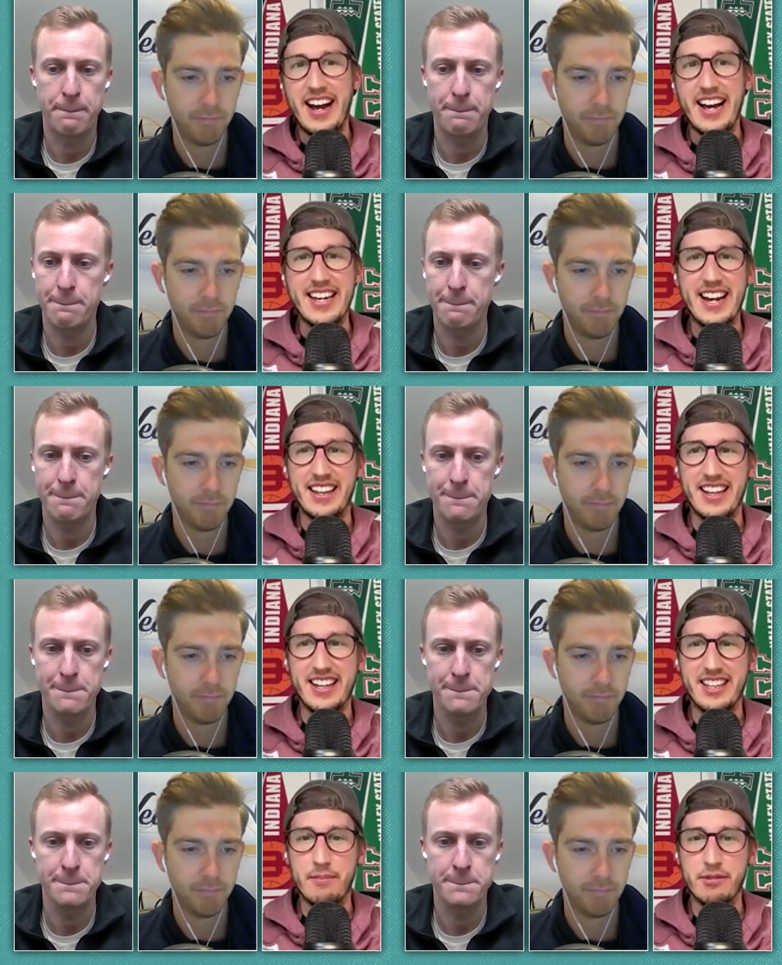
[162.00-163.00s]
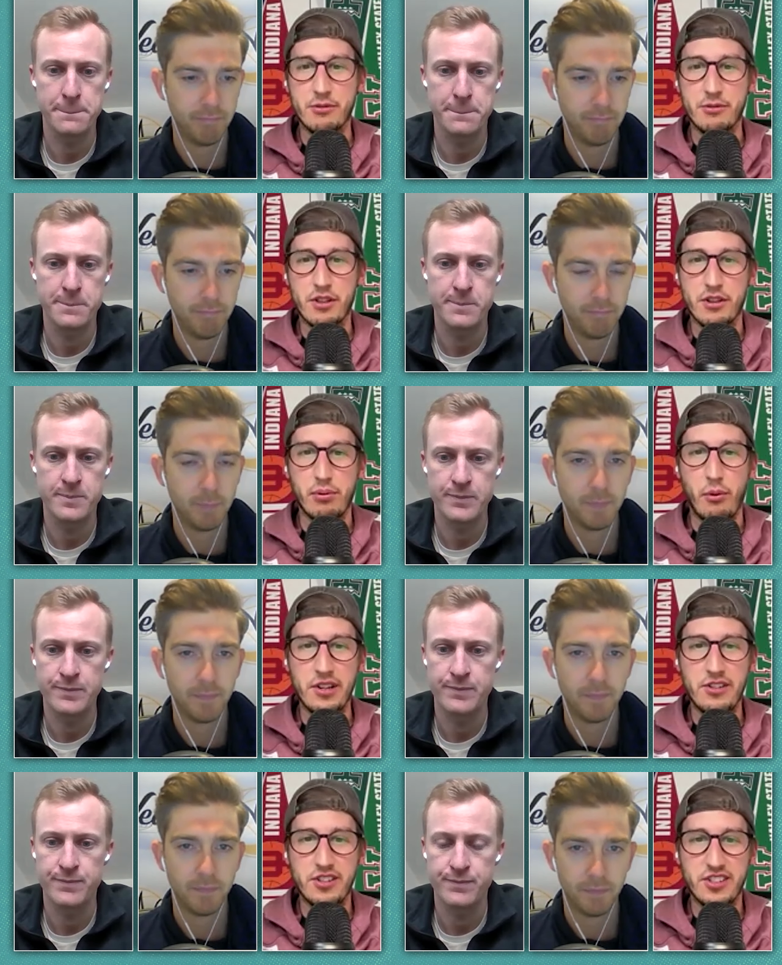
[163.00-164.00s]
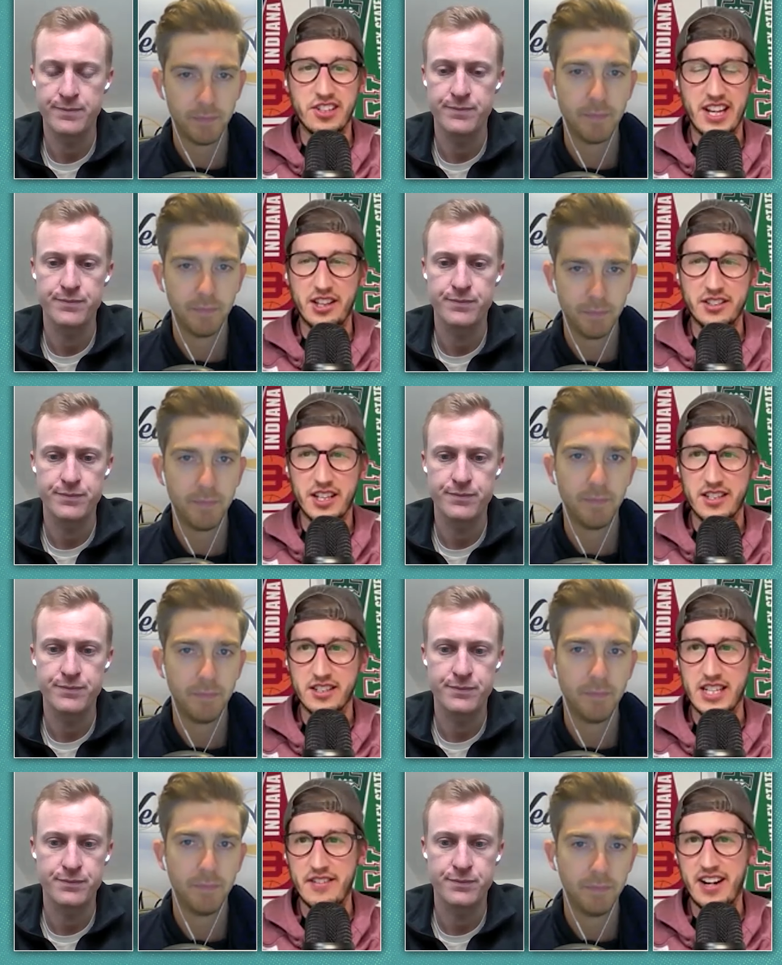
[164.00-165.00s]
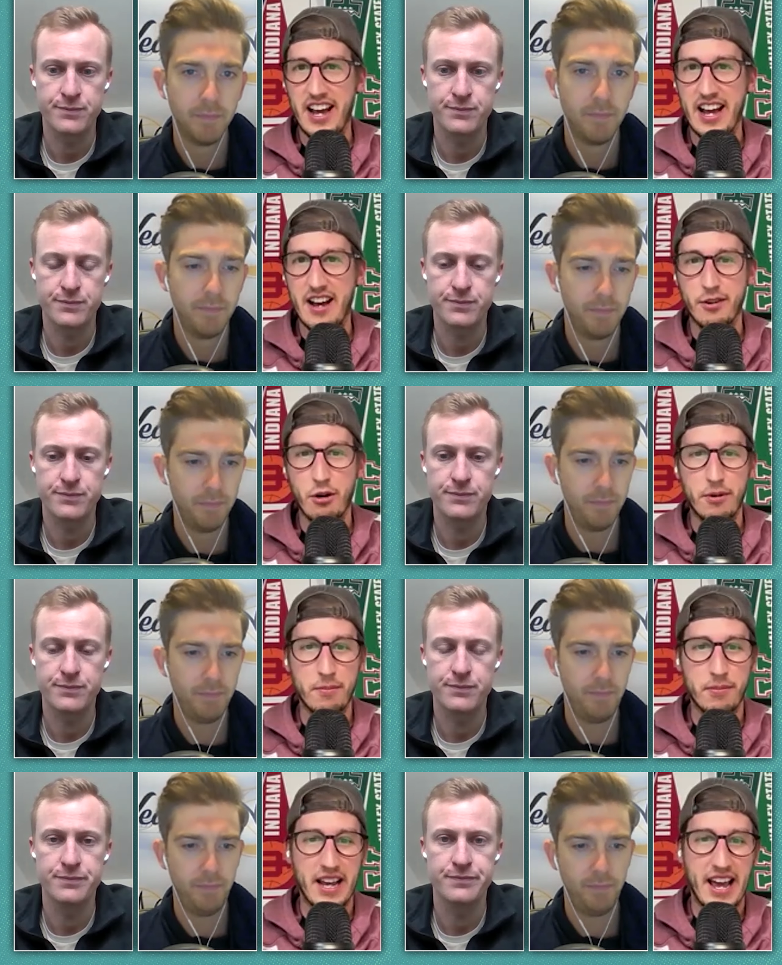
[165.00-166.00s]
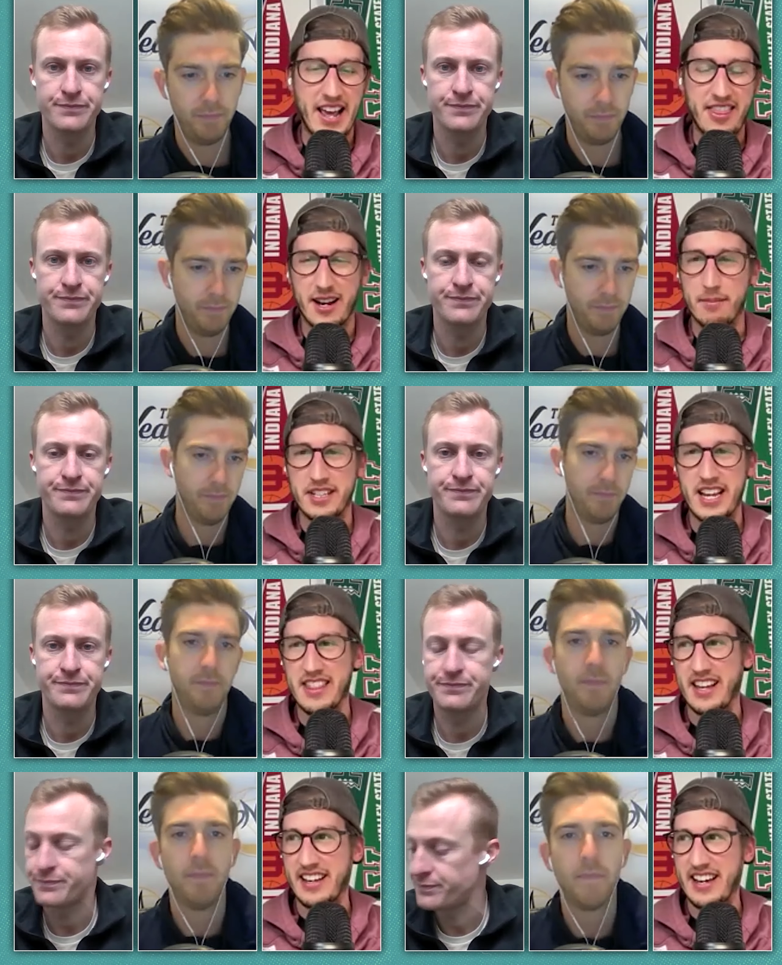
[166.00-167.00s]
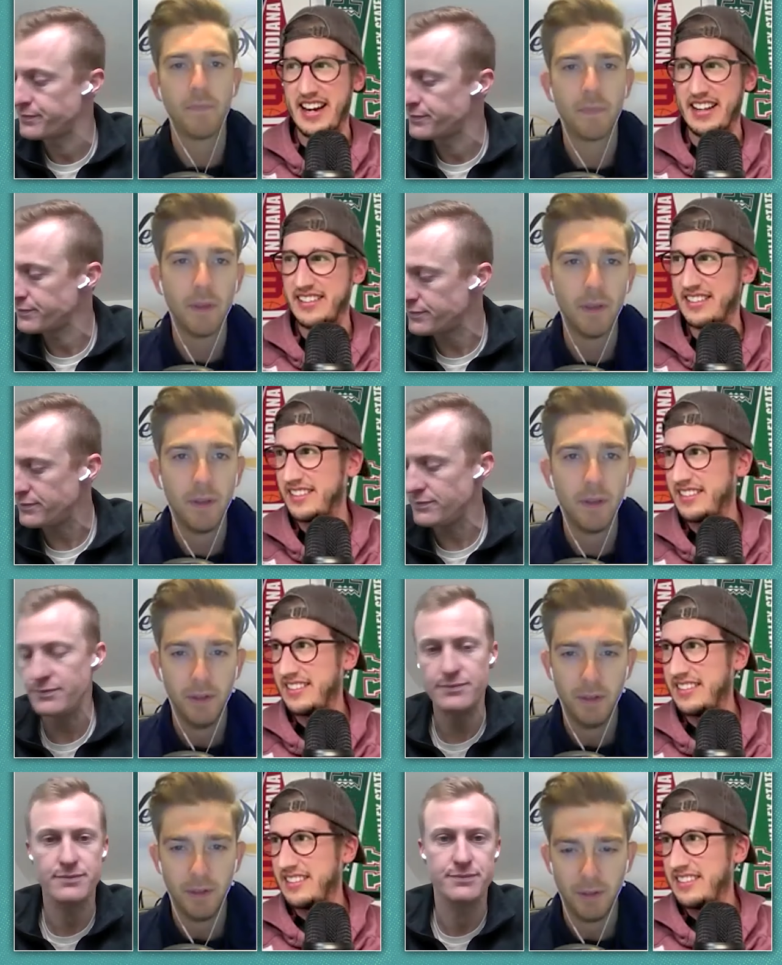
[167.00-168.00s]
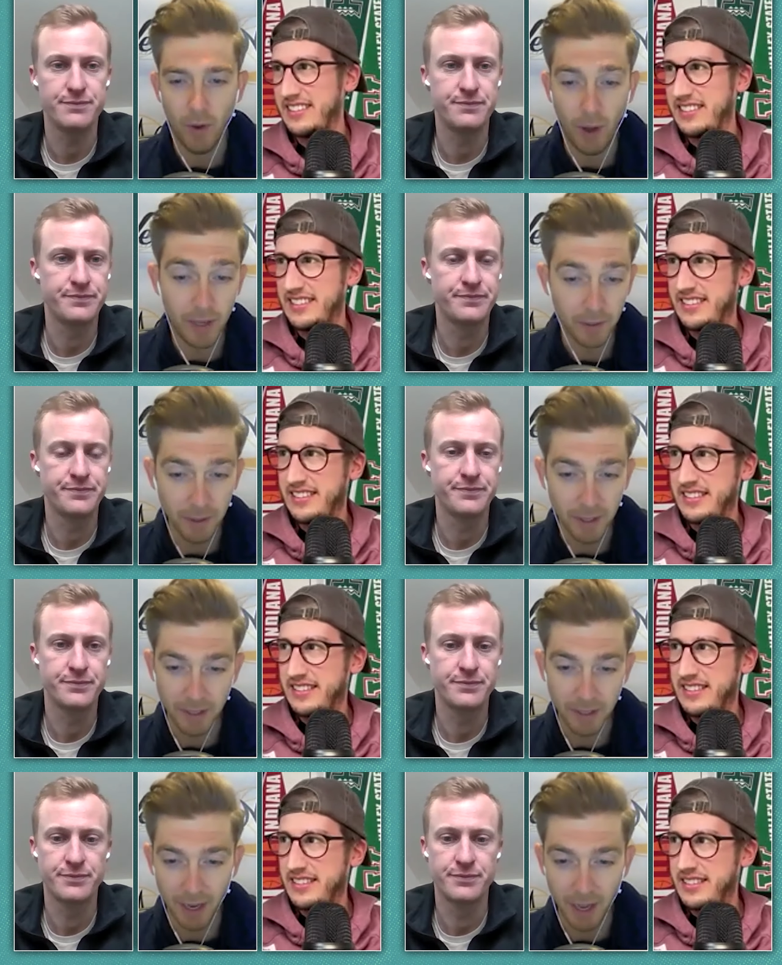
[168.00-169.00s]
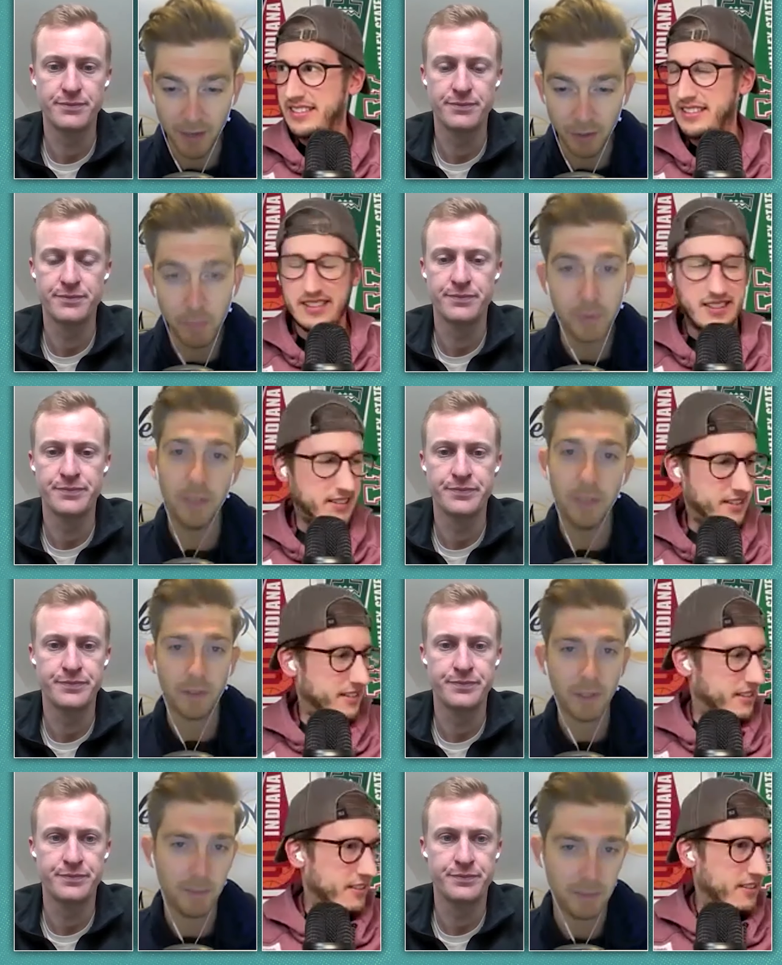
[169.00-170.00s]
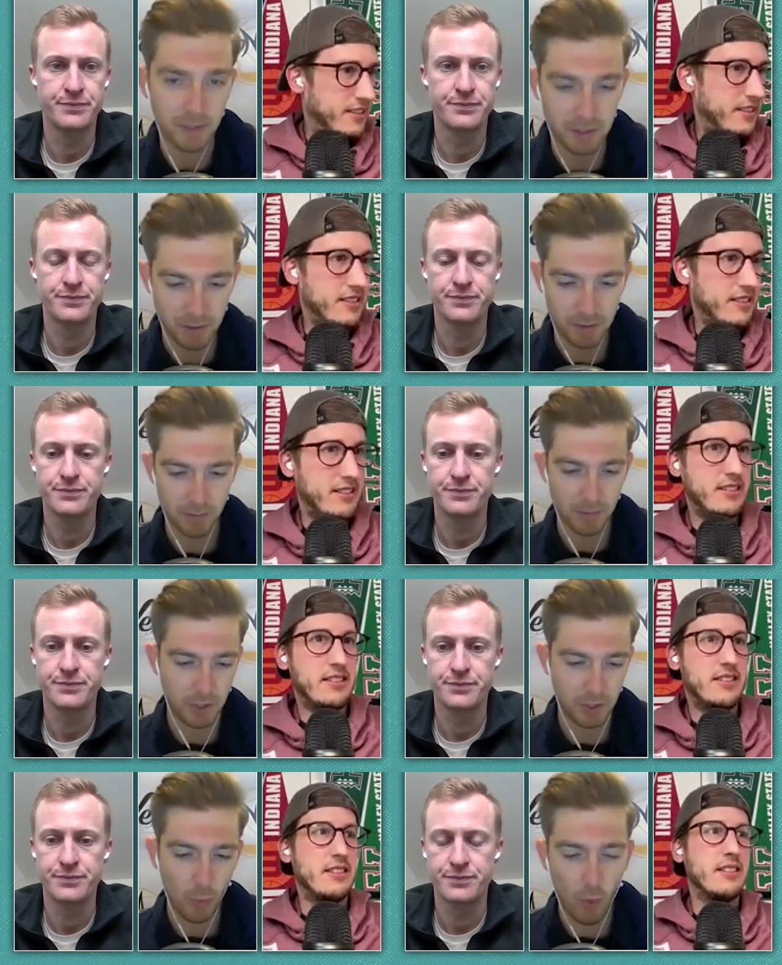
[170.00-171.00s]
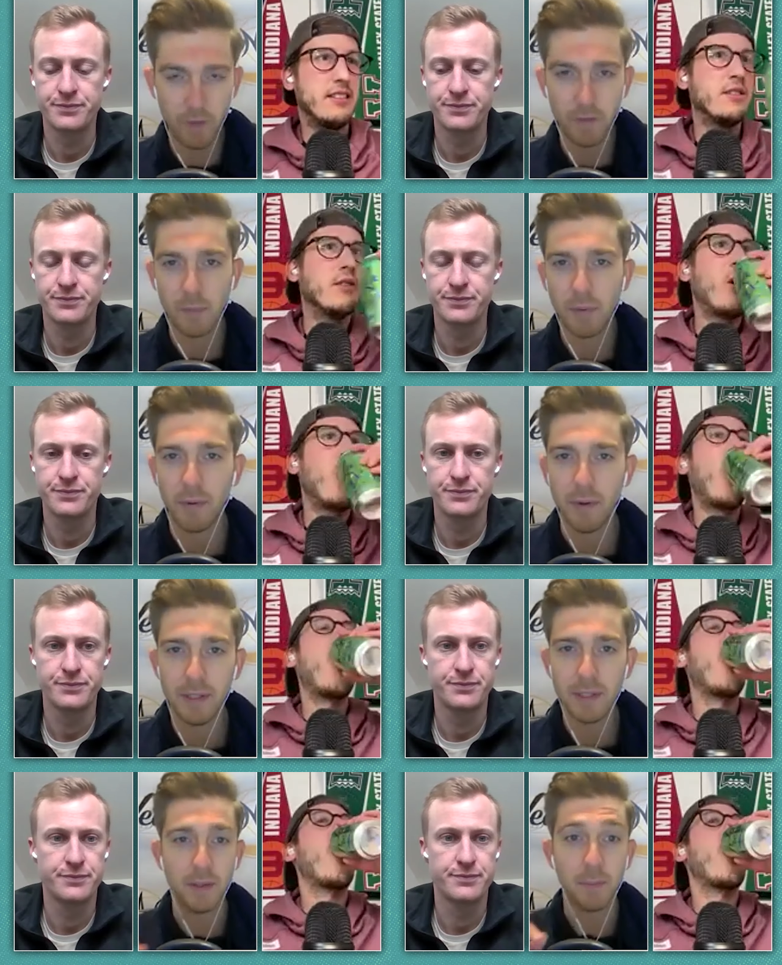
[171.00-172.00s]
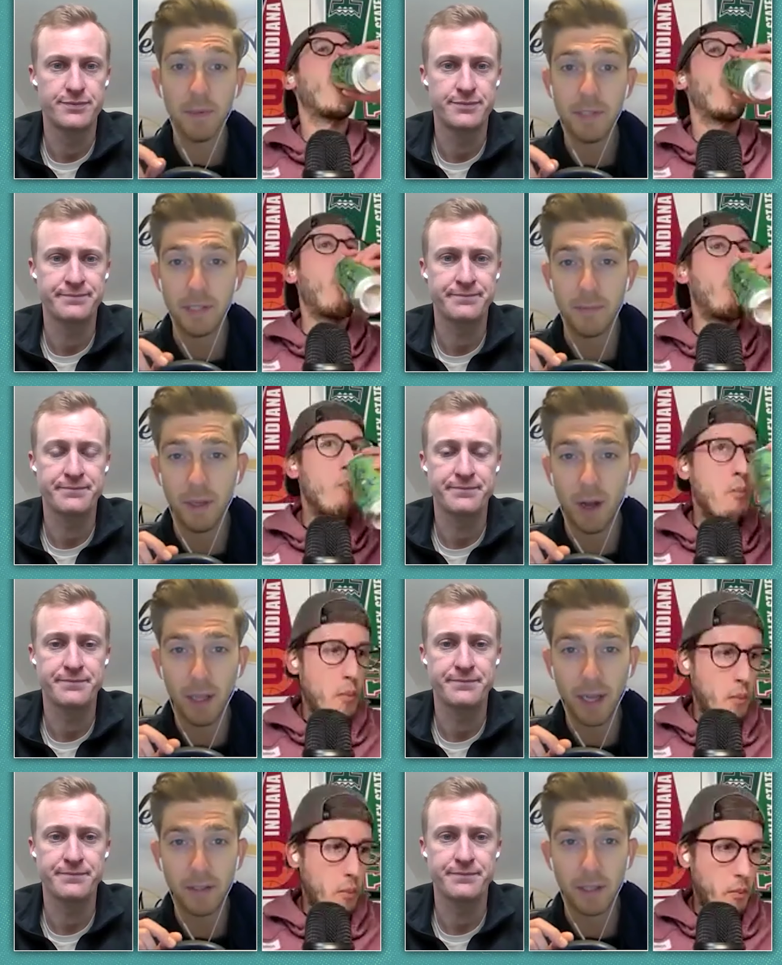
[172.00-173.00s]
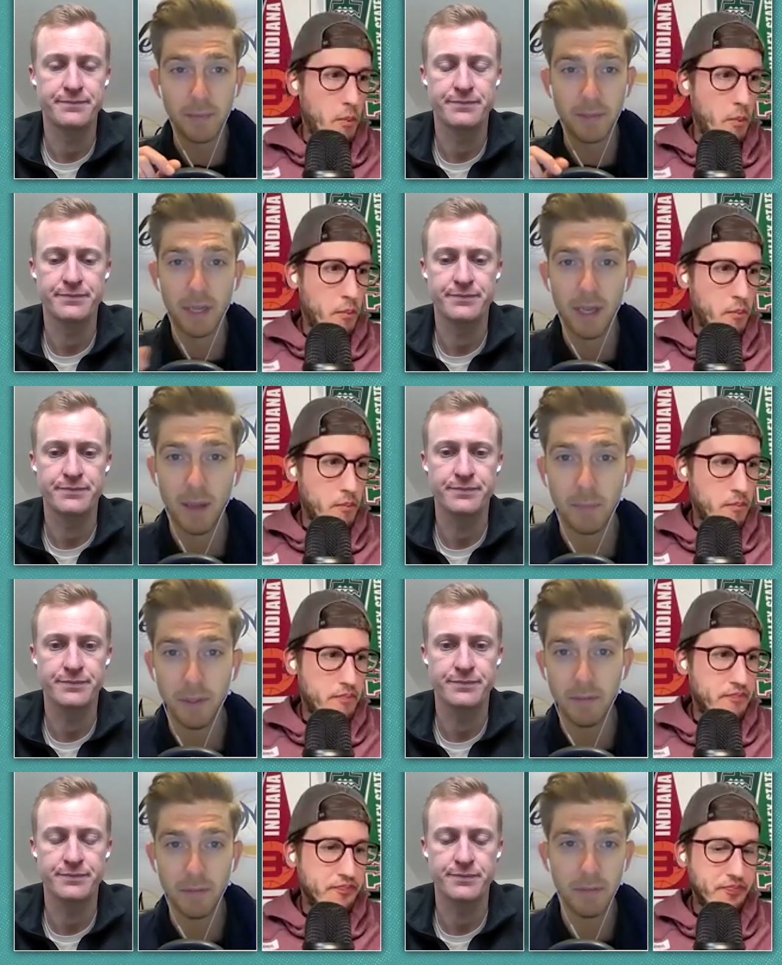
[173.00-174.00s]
Speaker 1: I kind of like Clemson with the points just as I looked at the seven and a half opener, but I hate that I'm saying that. God,
Speaker 2: no, I agree, and I, I, do believe in Clemson. To your, to one of your points in the preseason, we all liked Clemson. I, I believe